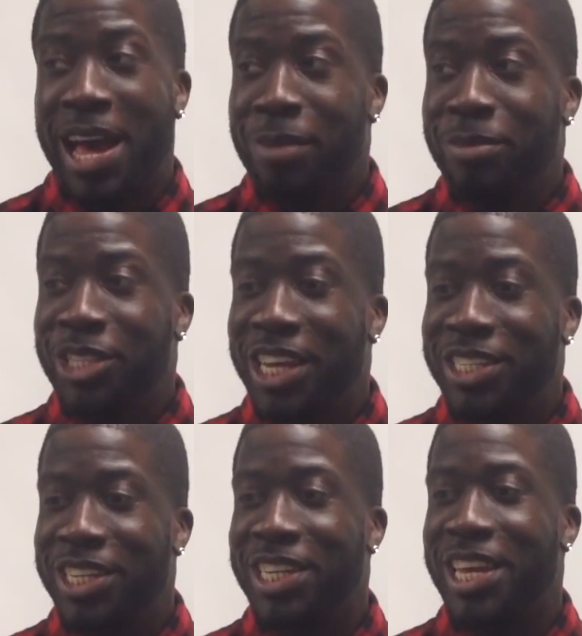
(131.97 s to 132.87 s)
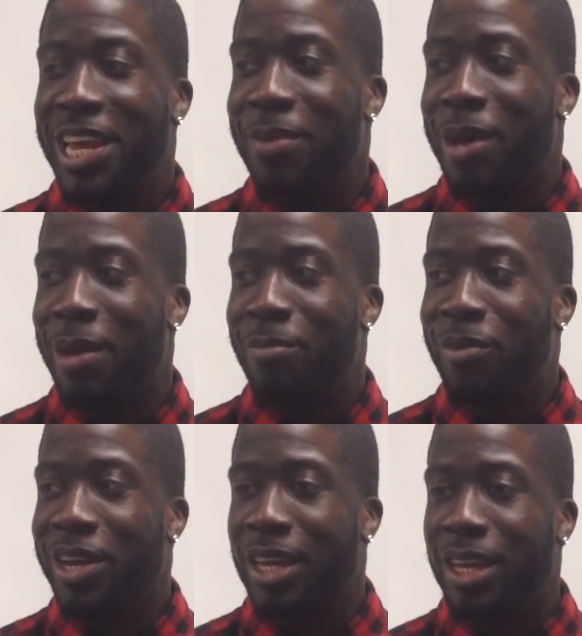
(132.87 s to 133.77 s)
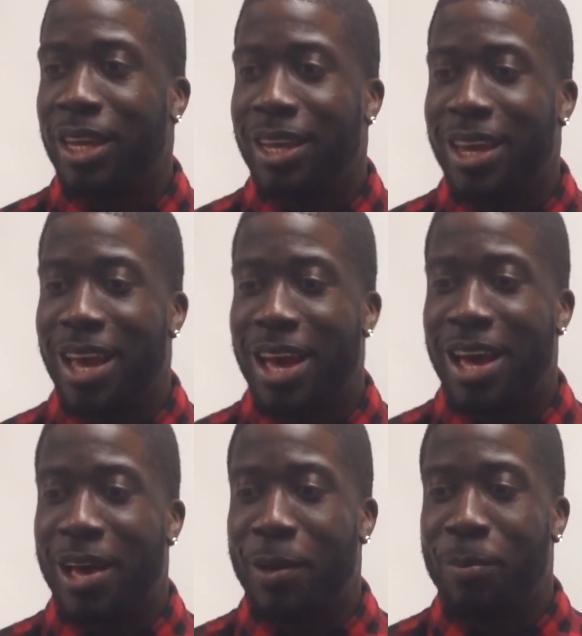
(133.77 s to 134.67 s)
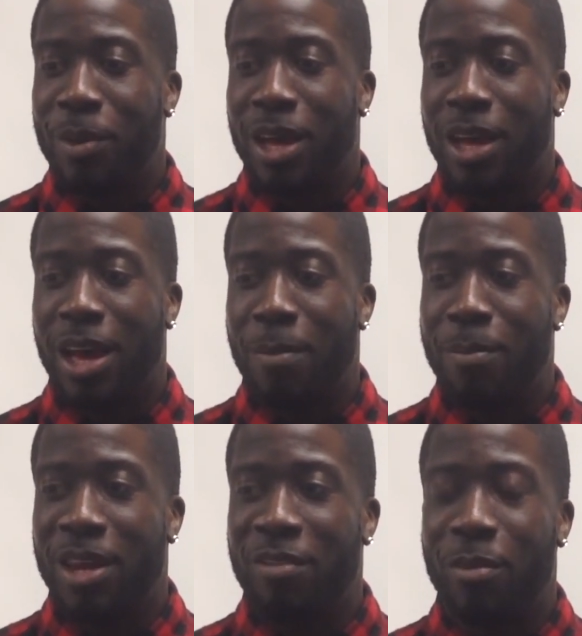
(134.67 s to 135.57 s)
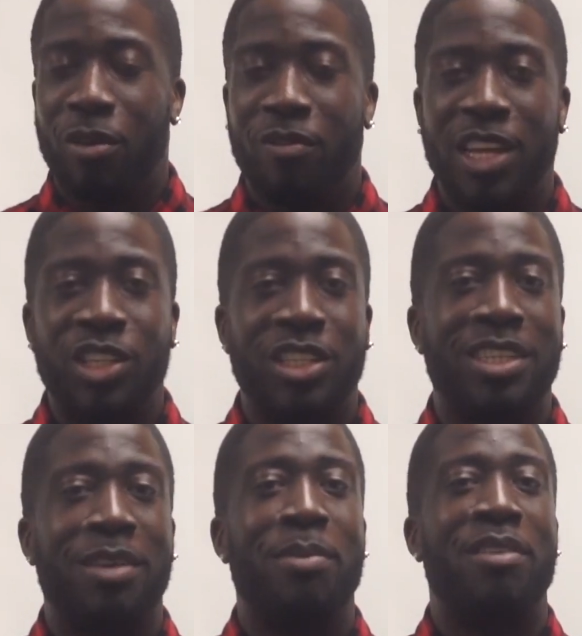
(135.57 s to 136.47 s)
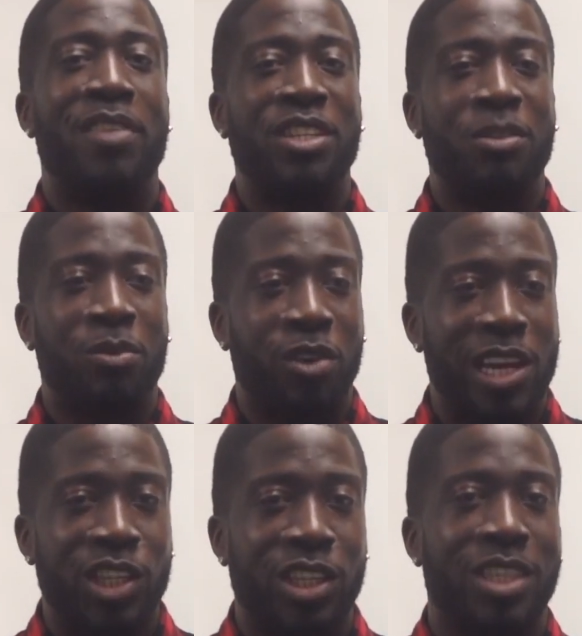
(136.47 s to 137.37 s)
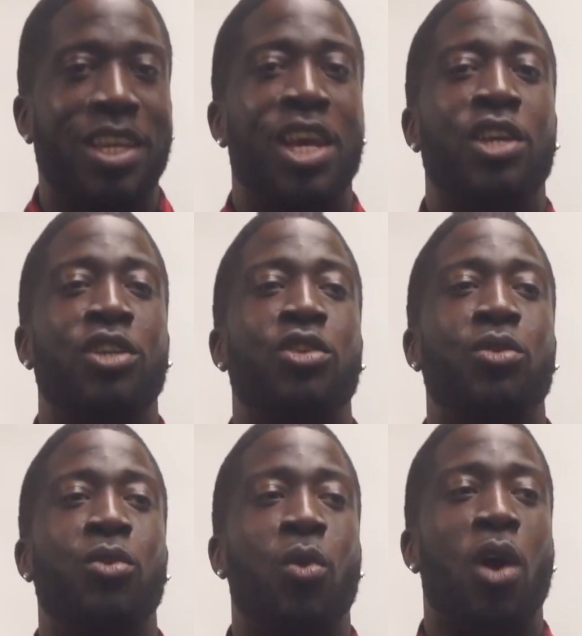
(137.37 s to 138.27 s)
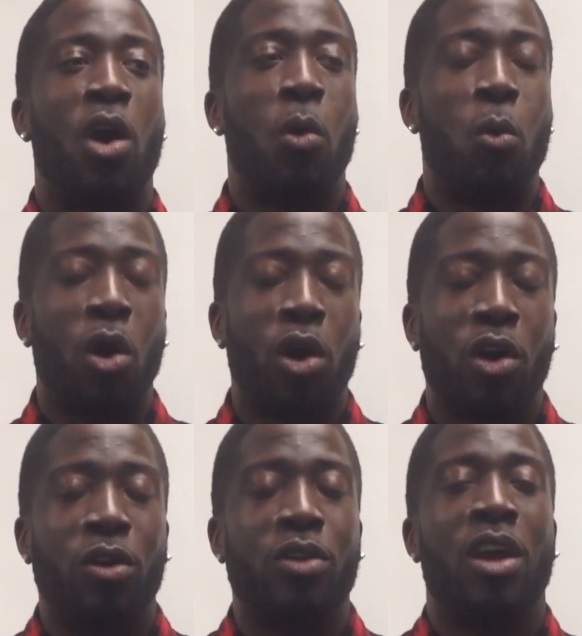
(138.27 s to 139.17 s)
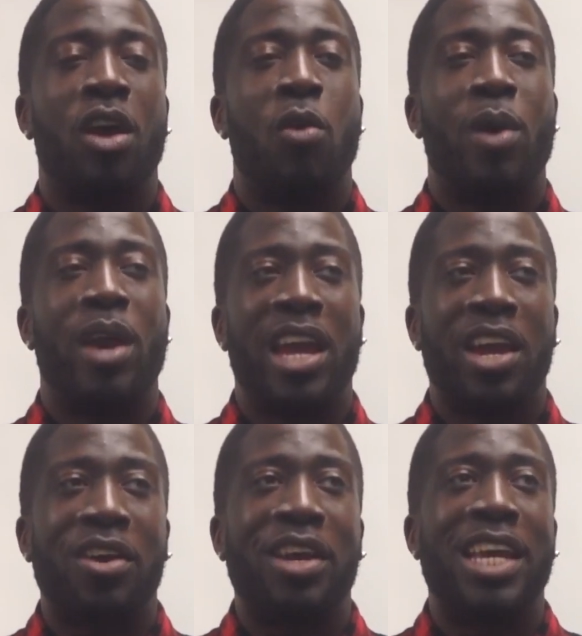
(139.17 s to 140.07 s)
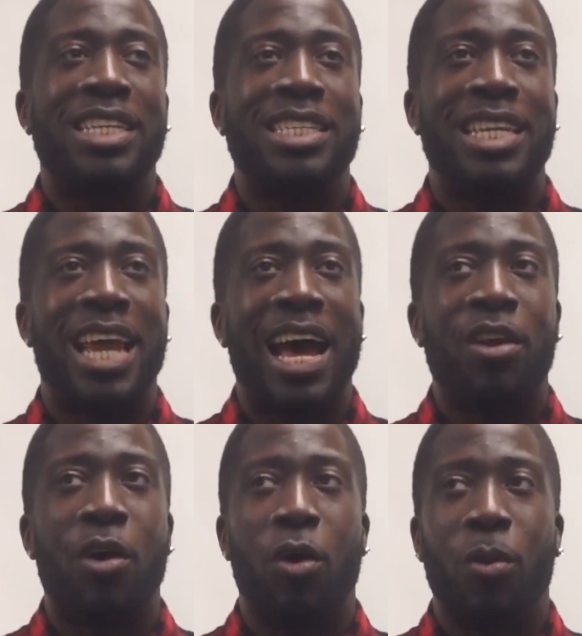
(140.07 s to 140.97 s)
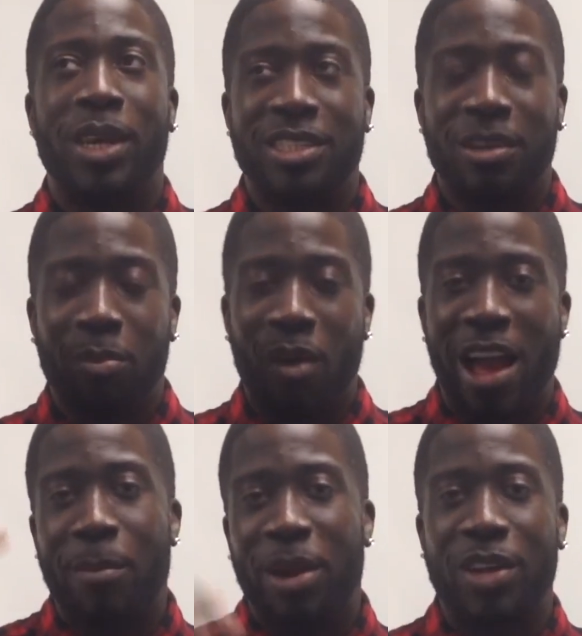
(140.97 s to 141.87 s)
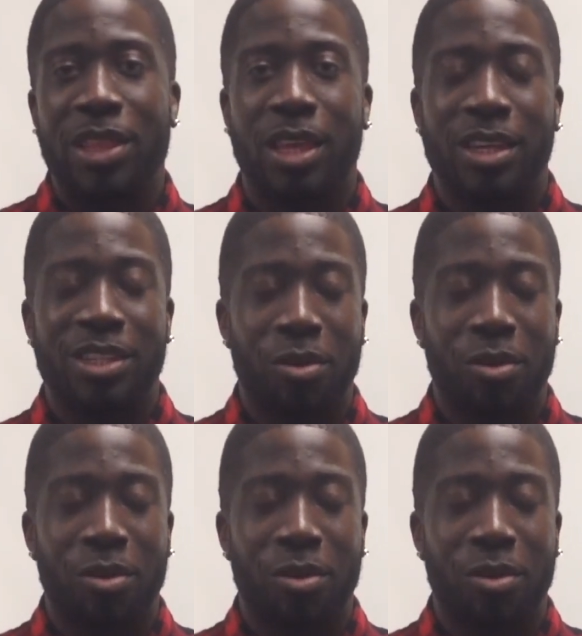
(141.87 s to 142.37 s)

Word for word: I'm changing the game by bringing um, a, a, bit of motivation, and a bit of inspiration to a world where it's not always the primary thing.